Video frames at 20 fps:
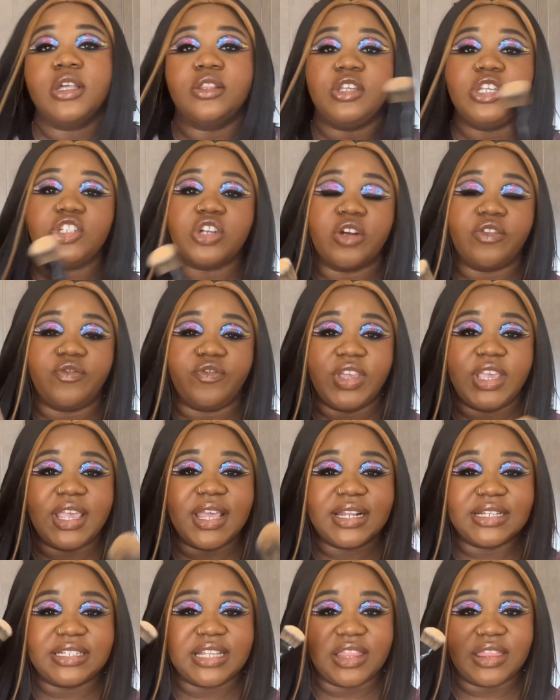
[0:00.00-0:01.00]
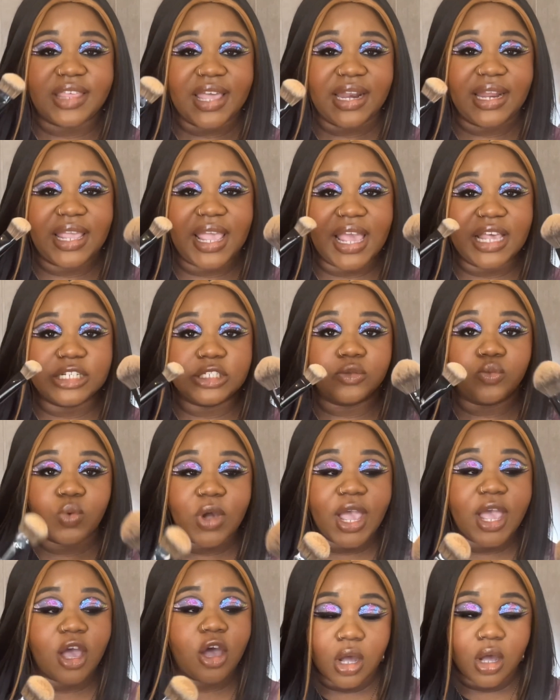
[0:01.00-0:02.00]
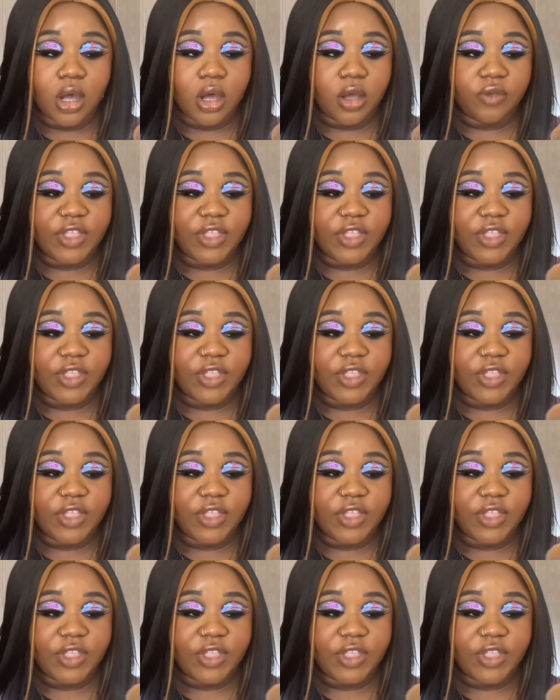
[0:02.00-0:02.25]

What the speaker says: These are vegan and synthetic as well.